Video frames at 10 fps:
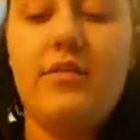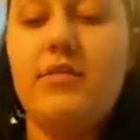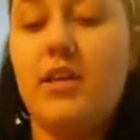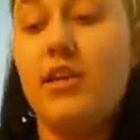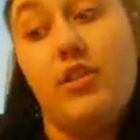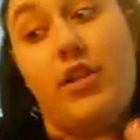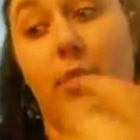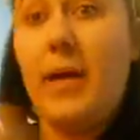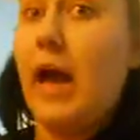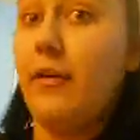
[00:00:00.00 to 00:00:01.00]
use
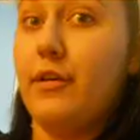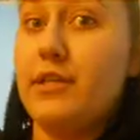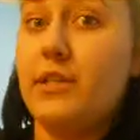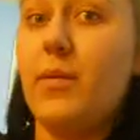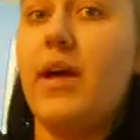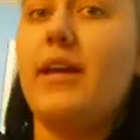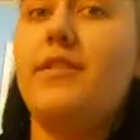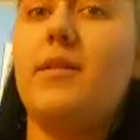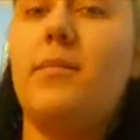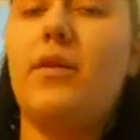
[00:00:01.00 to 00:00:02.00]
2 powders as well. I use a